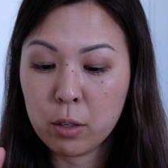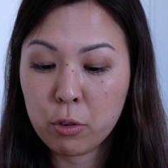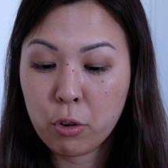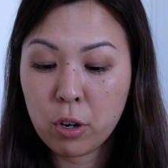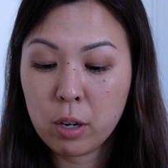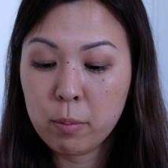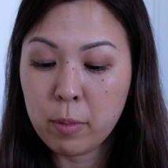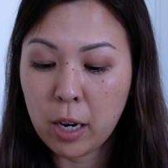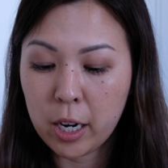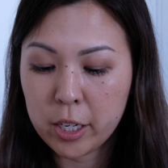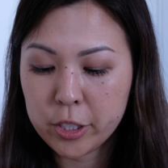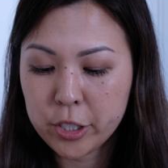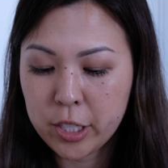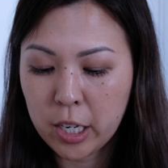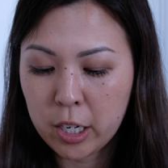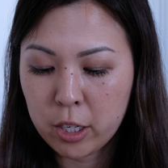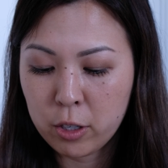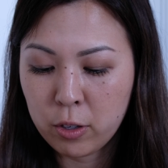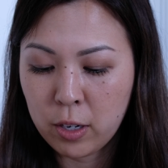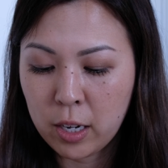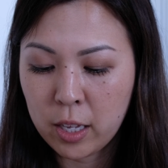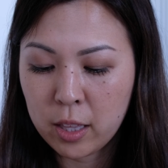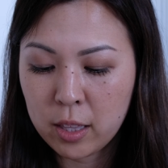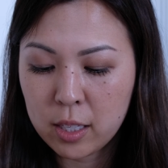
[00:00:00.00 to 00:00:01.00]
cream
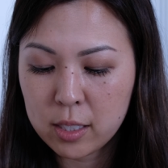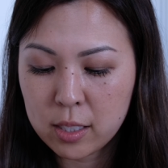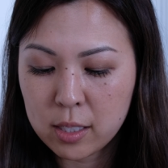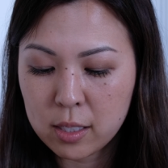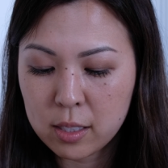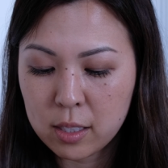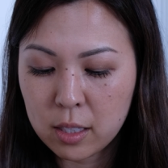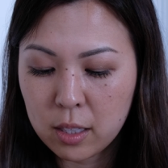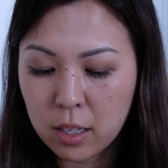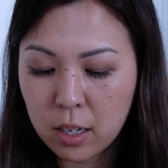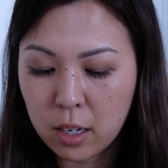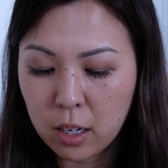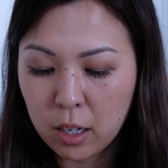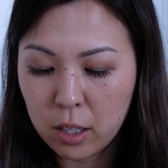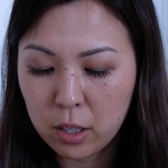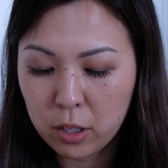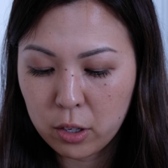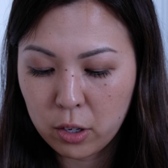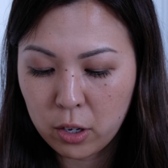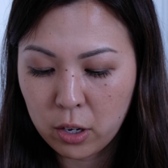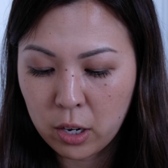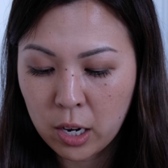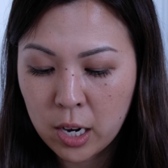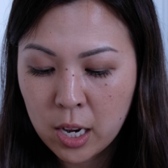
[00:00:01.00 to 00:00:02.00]
eyeshadow and this is in the
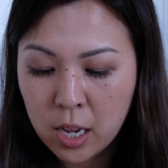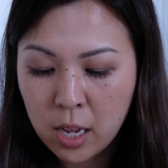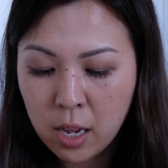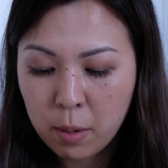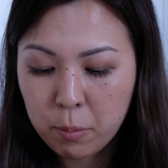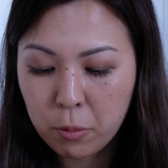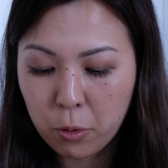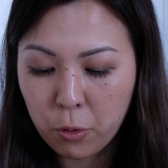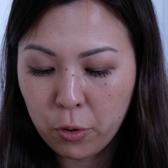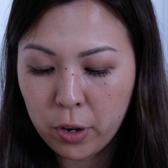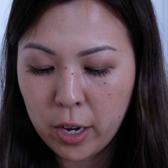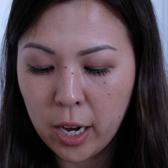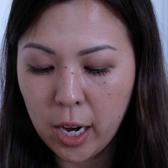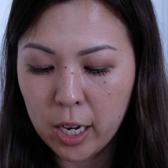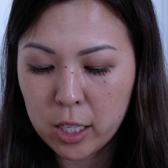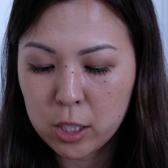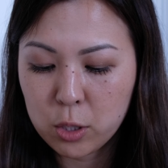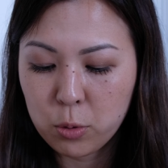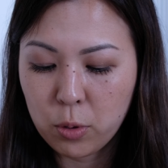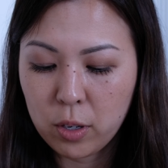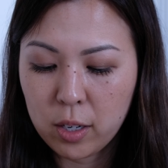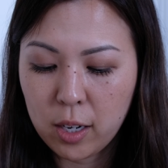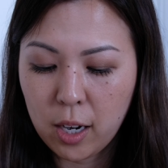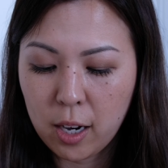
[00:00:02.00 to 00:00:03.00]
color Marie
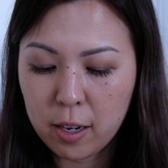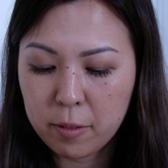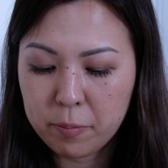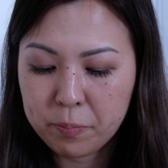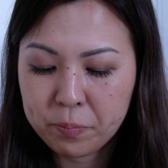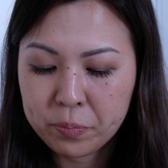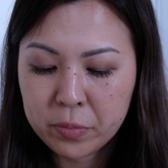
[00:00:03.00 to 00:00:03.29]
Antoinette.